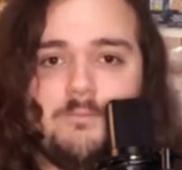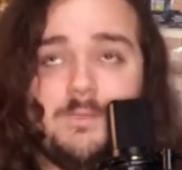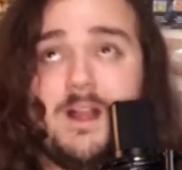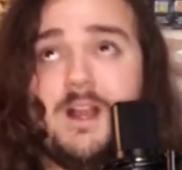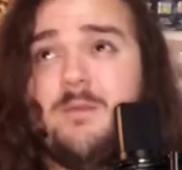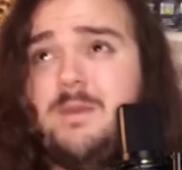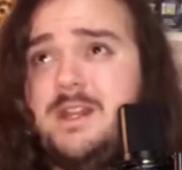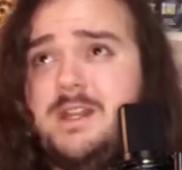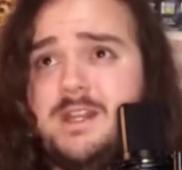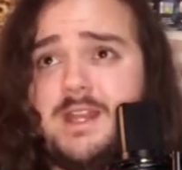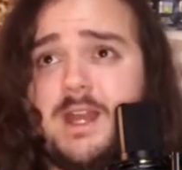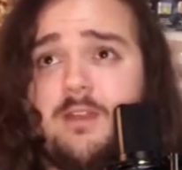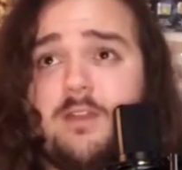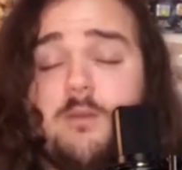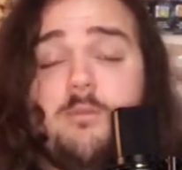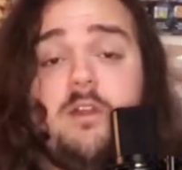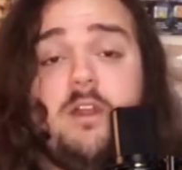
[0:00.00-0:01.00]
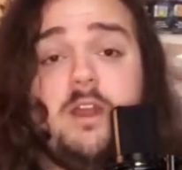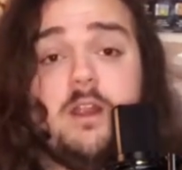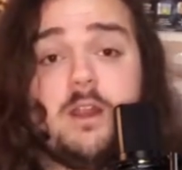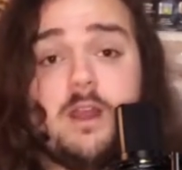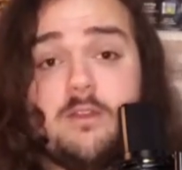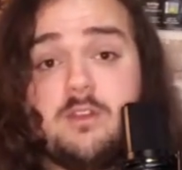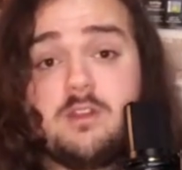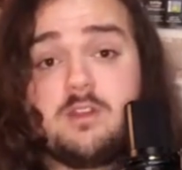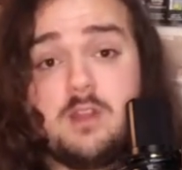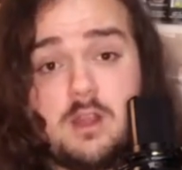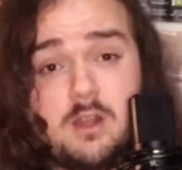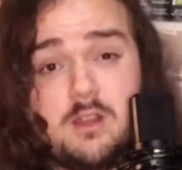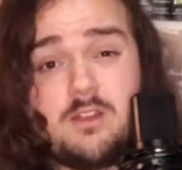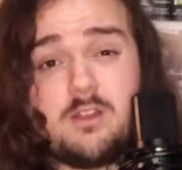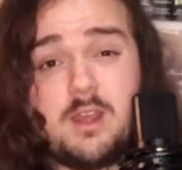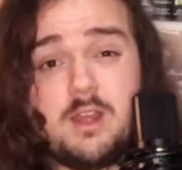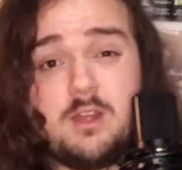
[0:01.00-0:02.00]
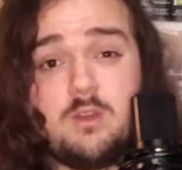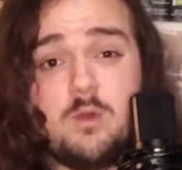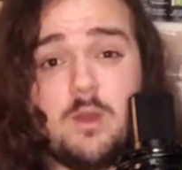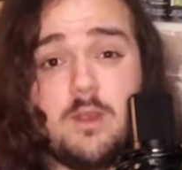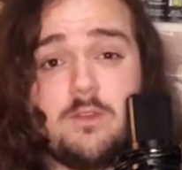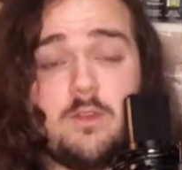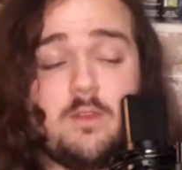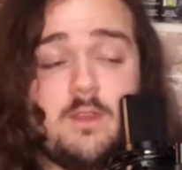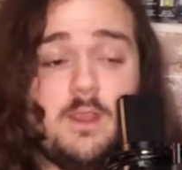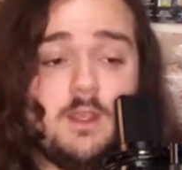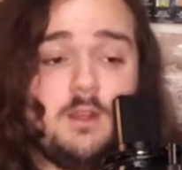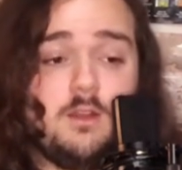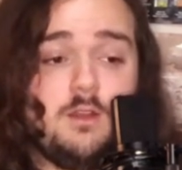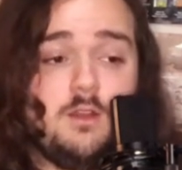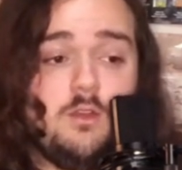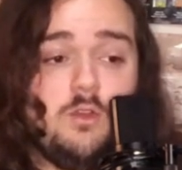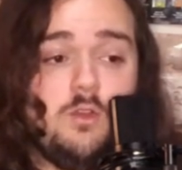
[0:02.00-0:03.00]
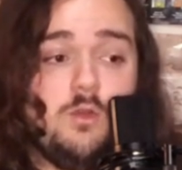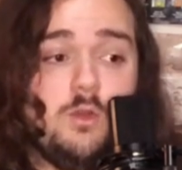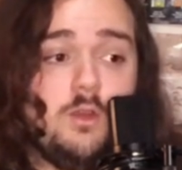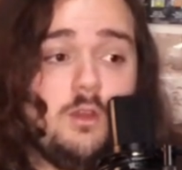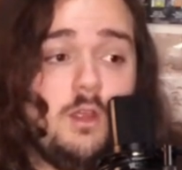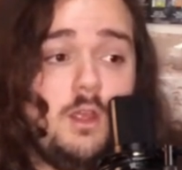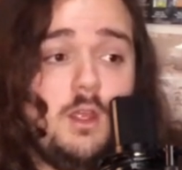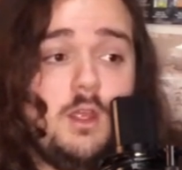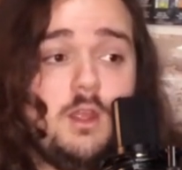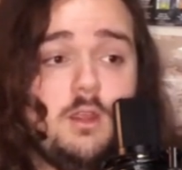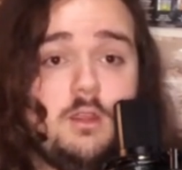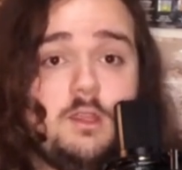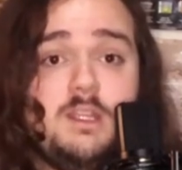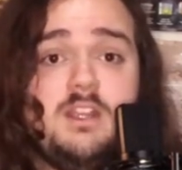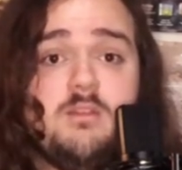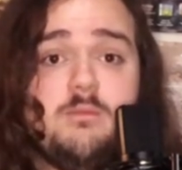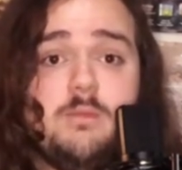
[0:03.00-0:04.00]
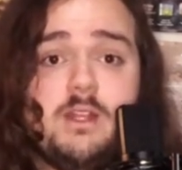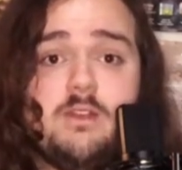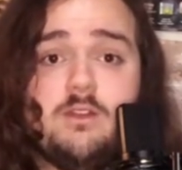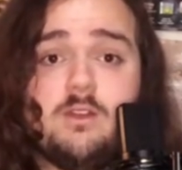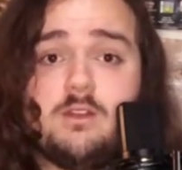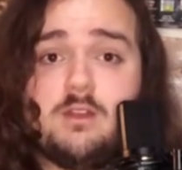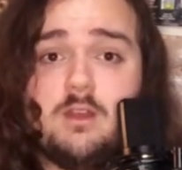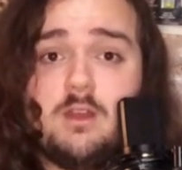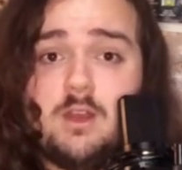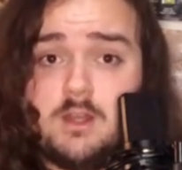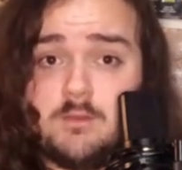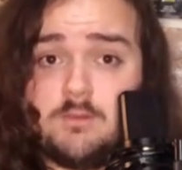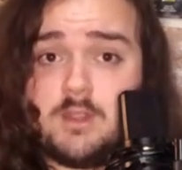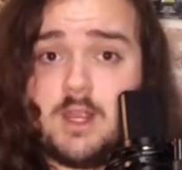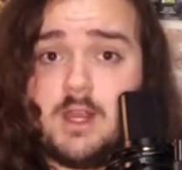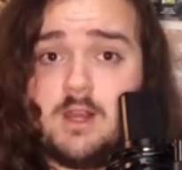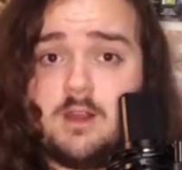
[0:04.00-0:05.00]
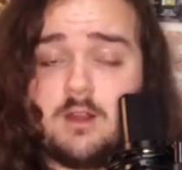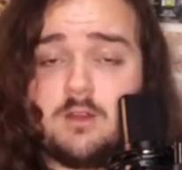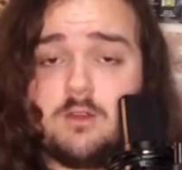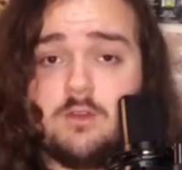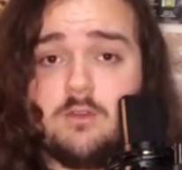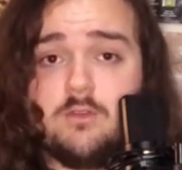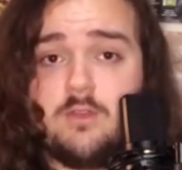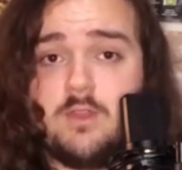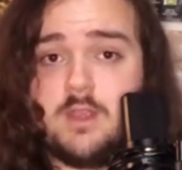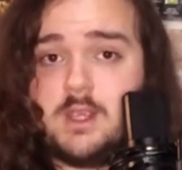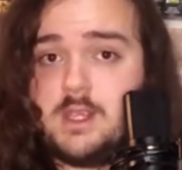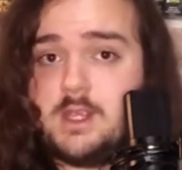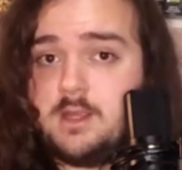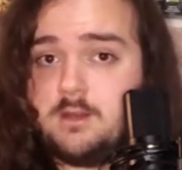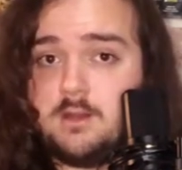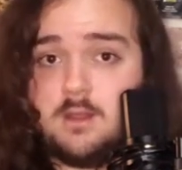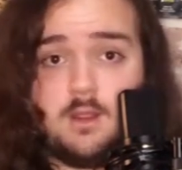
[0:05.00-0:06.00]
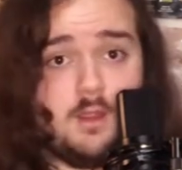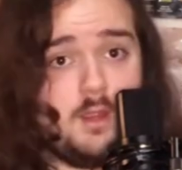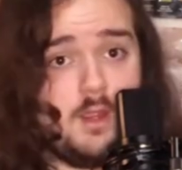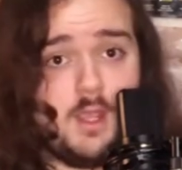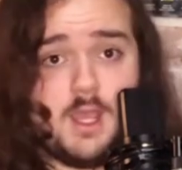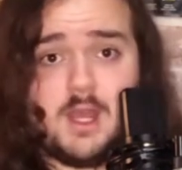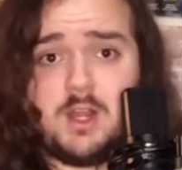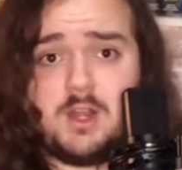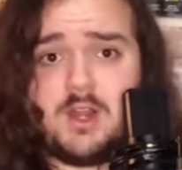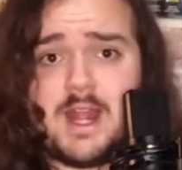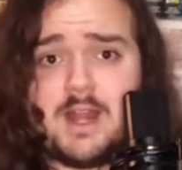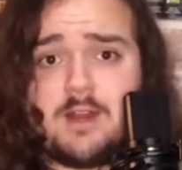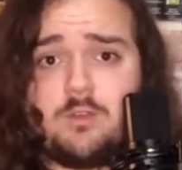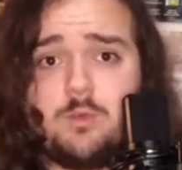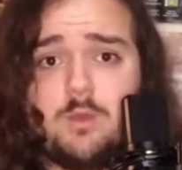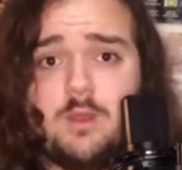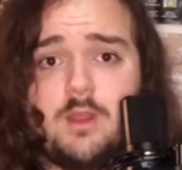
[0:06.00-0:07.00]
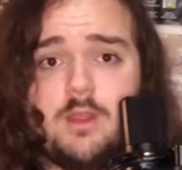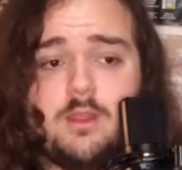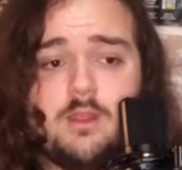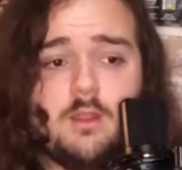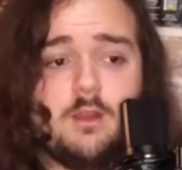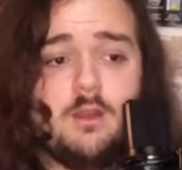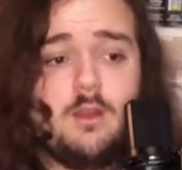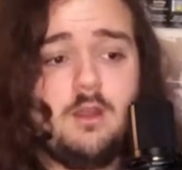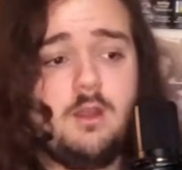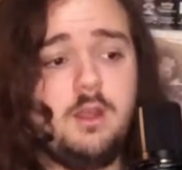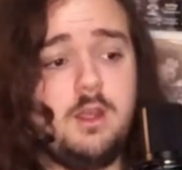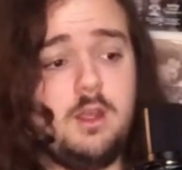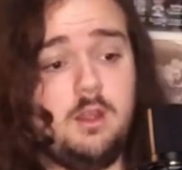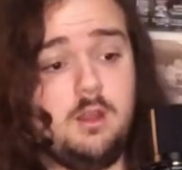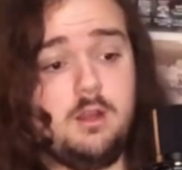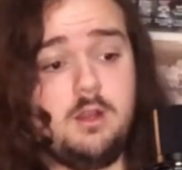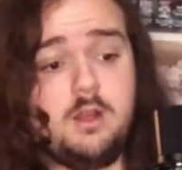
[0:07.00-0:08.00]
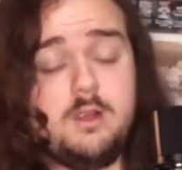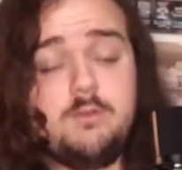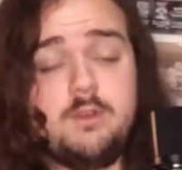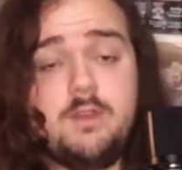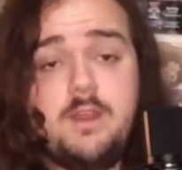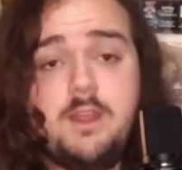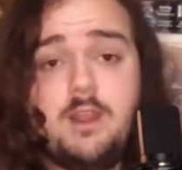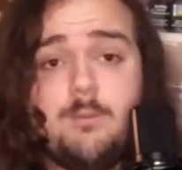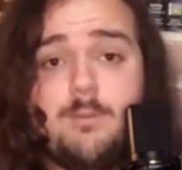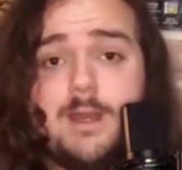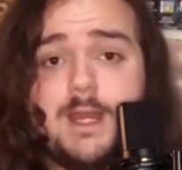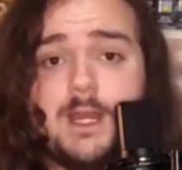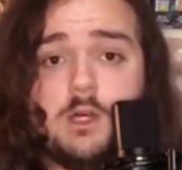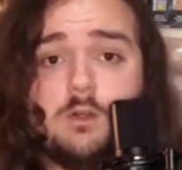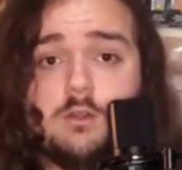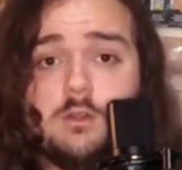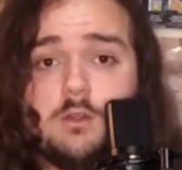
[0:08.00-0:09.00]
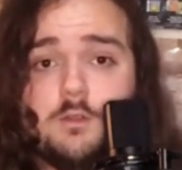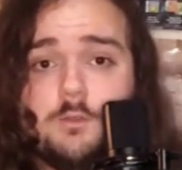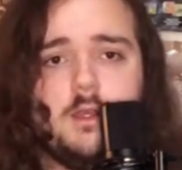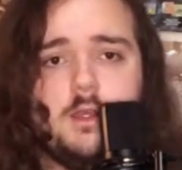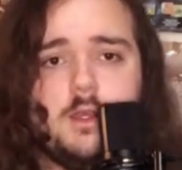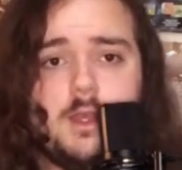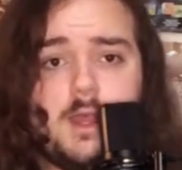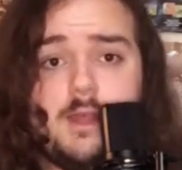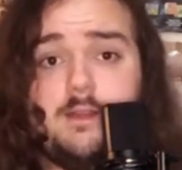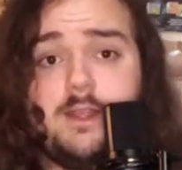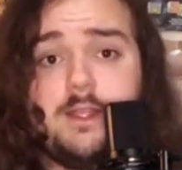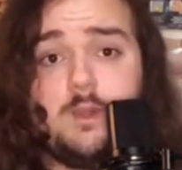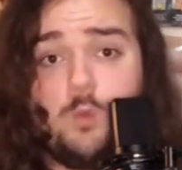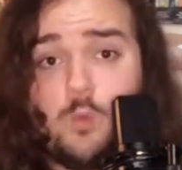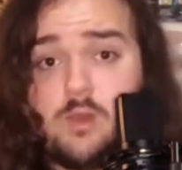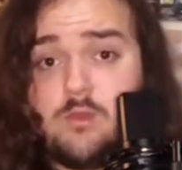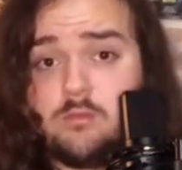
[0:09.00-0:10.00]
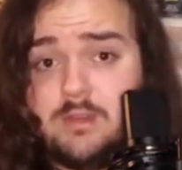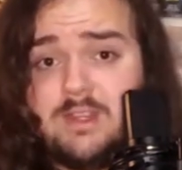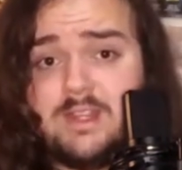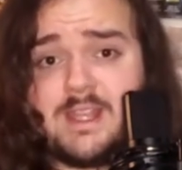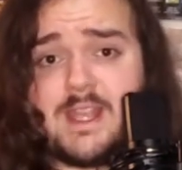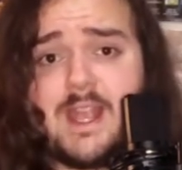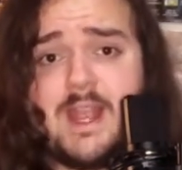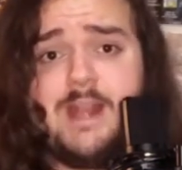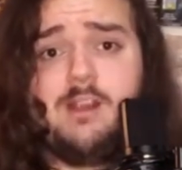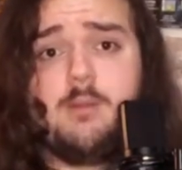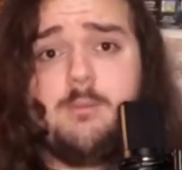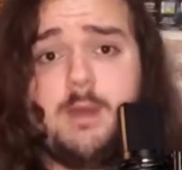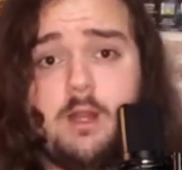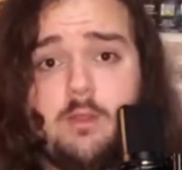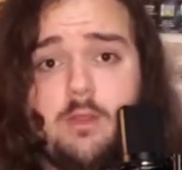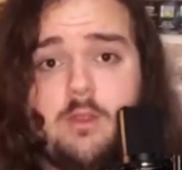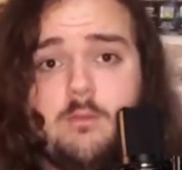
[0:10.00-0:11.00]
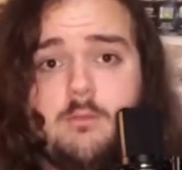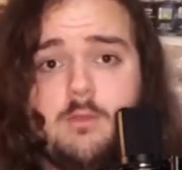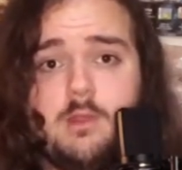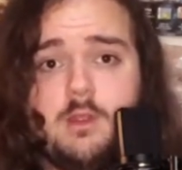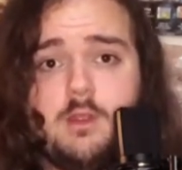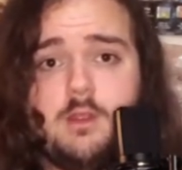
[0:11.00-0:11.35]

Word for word: I mean, yeah, the player has a ton of side quests that they can do, and Link meets a ton of characters that he can interact with and learn everything about, and like, we really care about them.